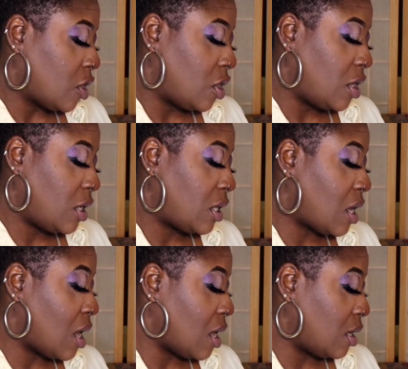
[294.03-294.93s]
She
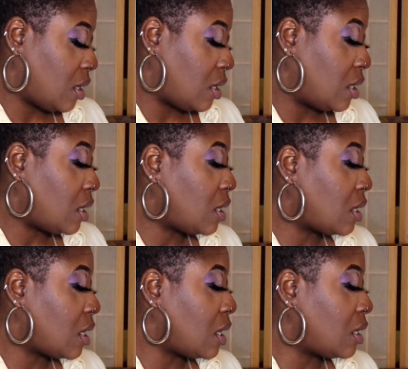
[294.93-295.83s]
says,
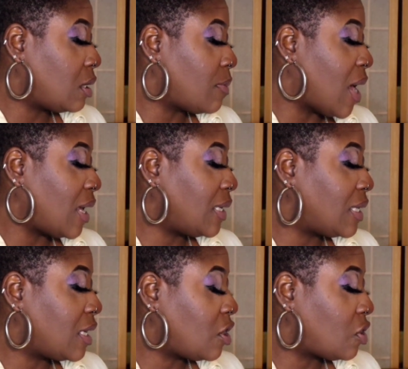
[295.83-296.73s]
"This is my
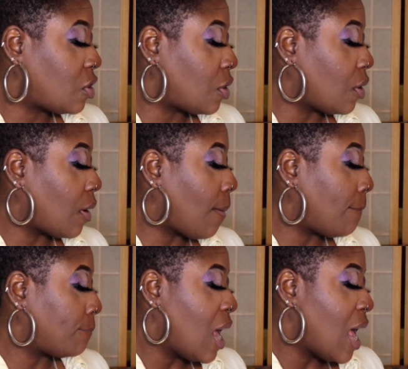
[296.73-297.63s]
sister."
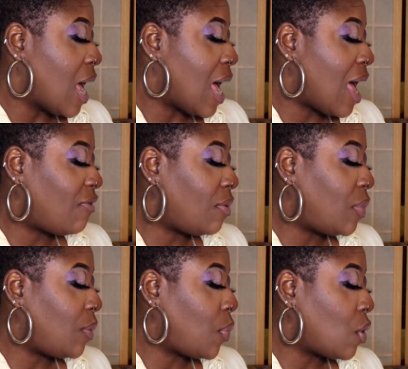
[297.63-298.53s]
I haven't
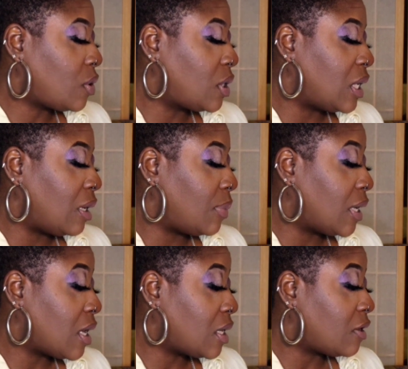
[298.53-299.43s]
been posting
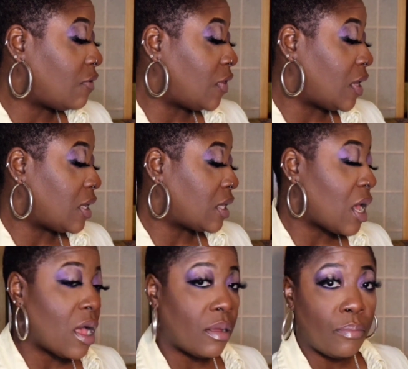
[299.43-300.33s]
because of this
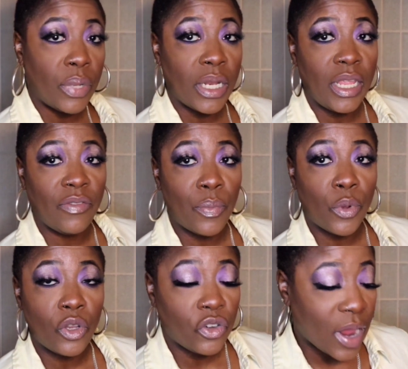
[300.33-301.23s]

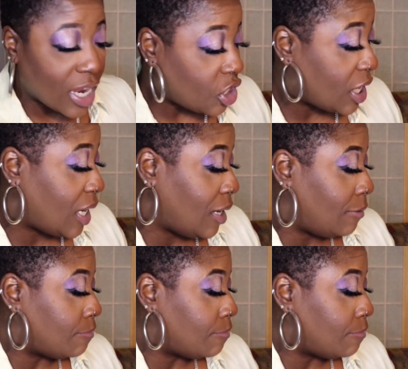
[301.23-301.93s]
unbelievable tragedy.